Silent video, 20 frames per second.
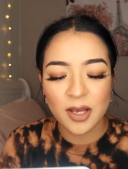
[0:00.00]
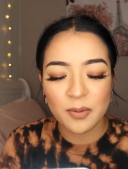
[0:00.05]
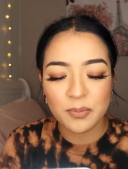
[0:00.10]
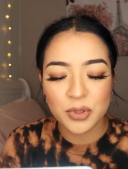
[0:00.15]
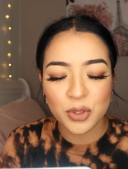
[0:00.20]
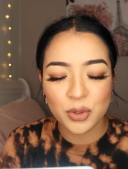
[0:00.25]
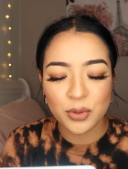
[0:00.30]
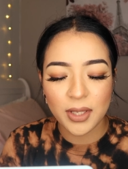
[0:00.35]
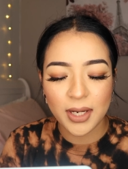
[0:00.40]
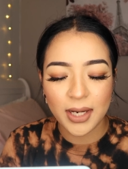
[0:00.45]

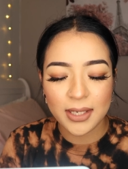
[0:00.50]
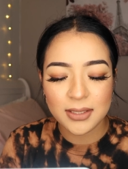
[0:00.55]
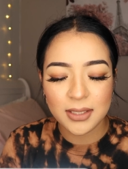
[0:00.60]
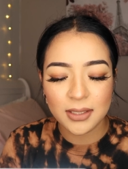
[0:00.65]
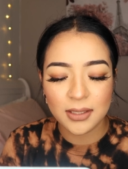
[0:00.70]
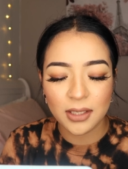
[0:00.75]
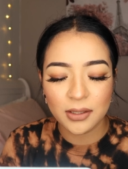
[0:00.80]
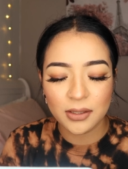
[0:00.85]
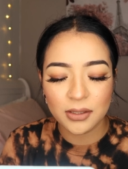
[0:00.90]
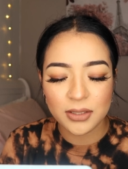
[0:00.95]
updo that i
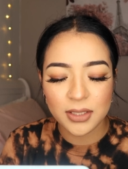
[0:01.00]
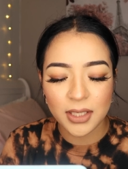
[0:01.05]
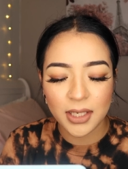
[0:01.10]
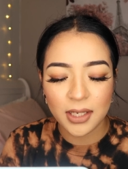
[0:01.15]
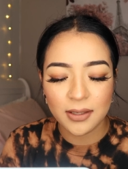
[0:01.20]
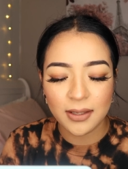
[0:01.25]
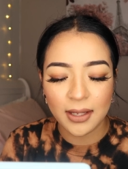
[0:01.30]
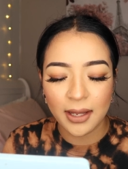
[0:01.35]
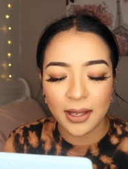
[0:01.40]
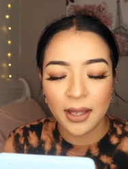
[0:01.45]
did the other
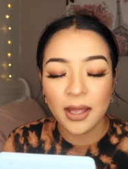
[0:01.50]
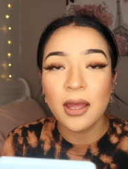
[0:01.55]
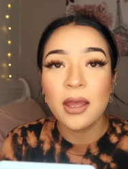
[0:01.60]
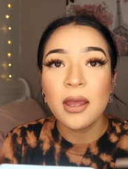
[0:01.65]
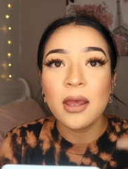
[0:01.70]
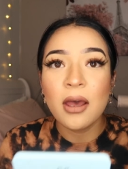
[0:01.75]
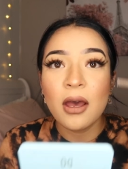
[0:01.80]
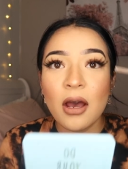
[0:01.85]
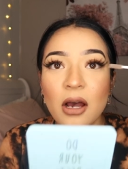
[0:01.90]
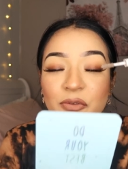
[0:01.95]
day that
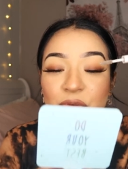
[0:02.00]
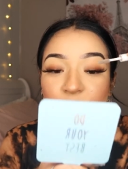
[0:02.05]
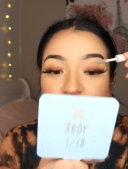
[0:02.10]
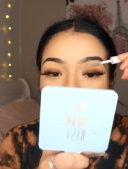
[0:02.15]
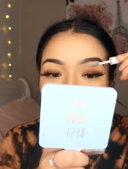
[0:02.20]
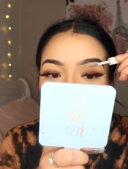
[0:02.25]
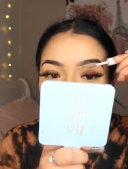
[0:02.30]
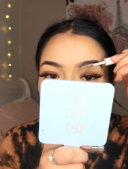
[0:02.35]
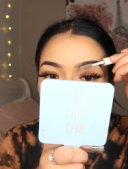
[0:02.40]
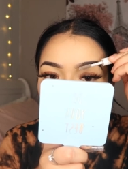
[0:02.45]

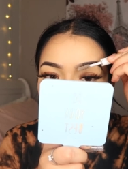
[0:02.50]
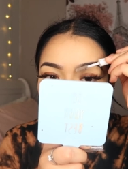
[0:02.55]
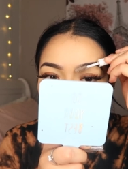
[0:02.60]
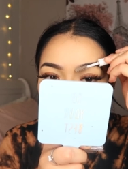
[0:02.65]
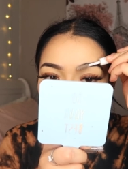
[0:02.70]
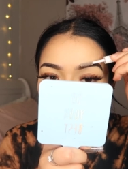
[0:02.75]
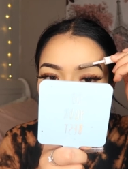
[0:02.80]
unfortunately when i